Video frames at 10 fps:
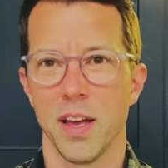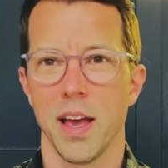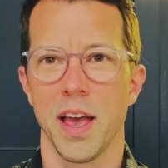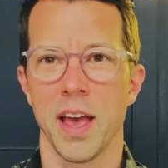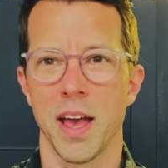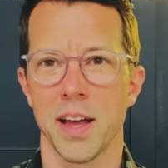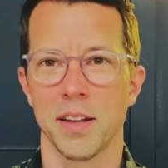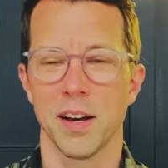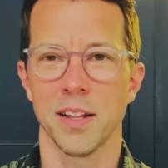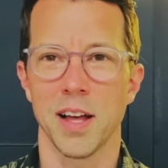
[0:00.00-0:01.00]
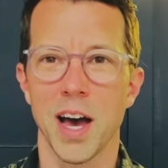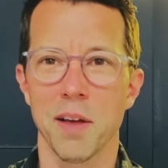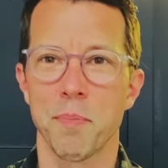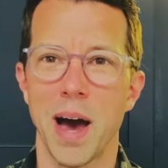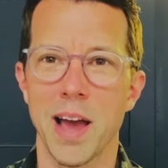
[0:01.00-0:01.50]
And a lot
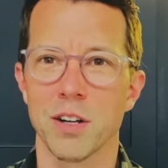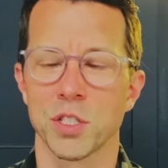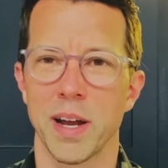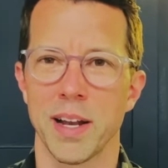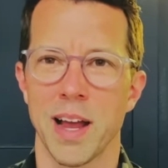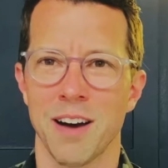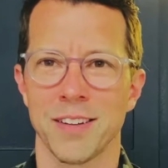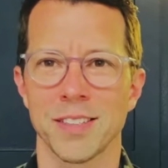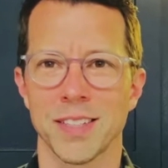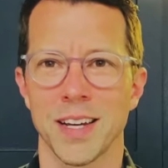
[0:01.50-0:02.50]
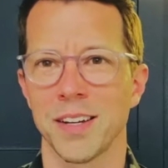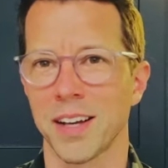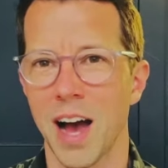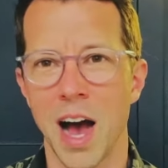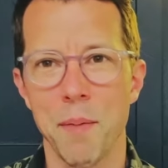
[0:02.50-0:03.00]
of buyers right now, they're saying, look,
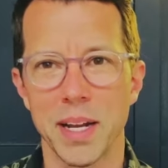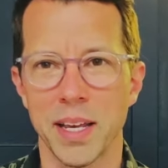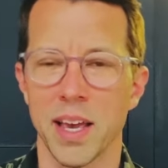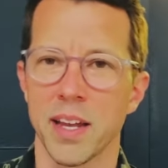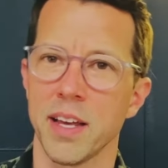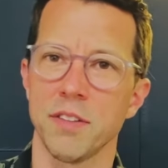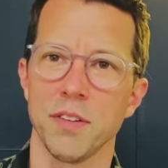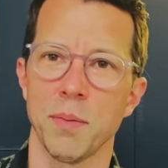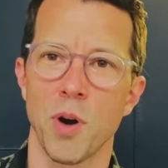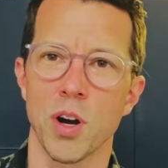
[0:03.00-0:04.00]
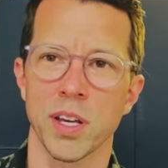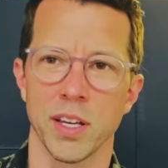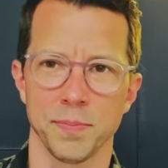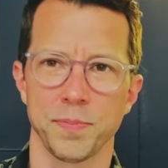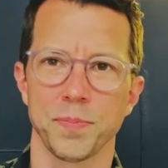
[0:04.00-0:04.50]
I'm going to get into the
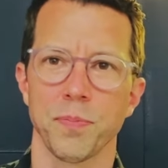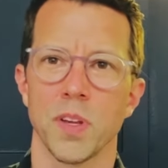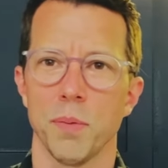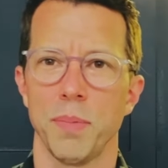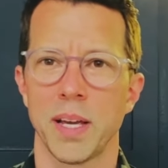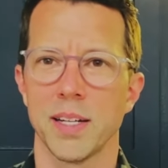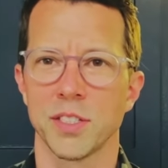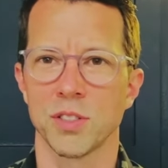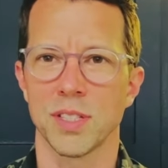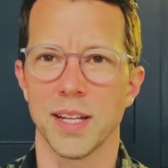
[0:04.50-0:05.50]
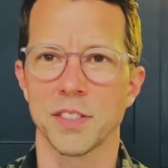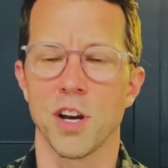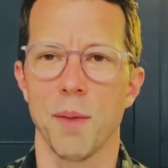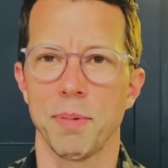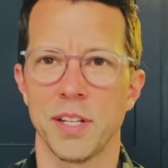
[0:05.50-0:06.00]
market because there's less
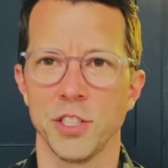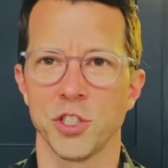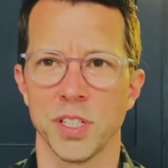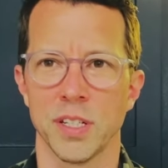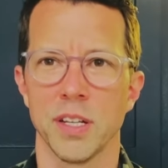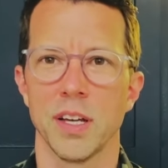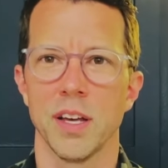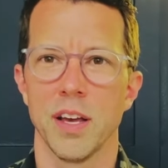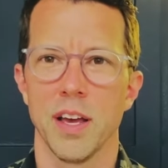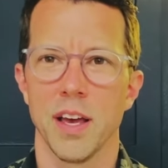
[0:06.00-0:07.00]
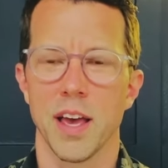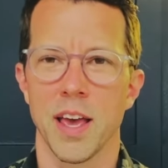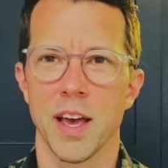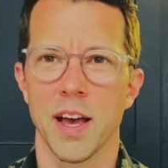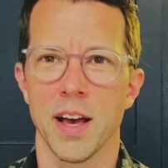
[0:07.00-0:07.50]
competition
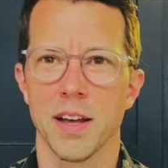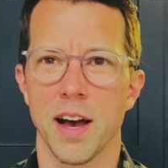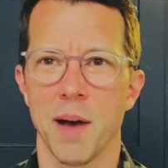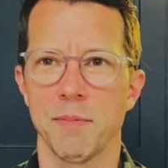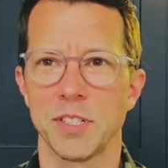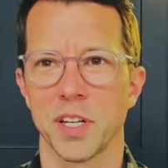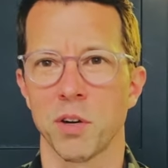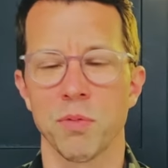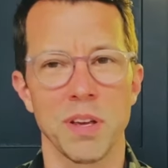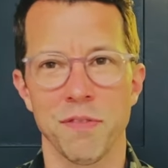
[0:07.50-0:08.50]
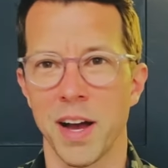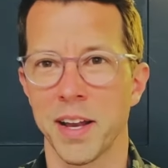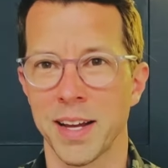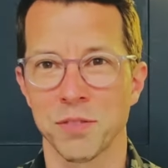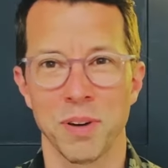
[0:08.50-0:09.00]
and I'm just going to
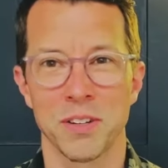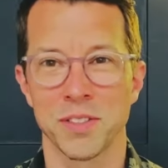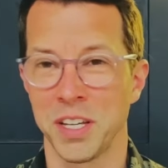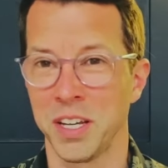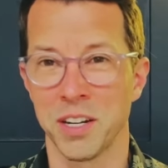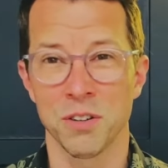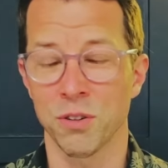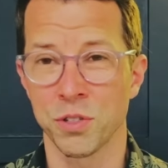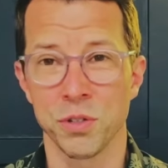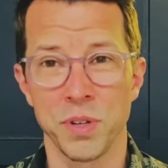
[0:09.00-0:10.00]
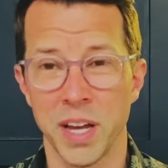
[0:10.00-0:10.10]
refinance, whether it's a year or 2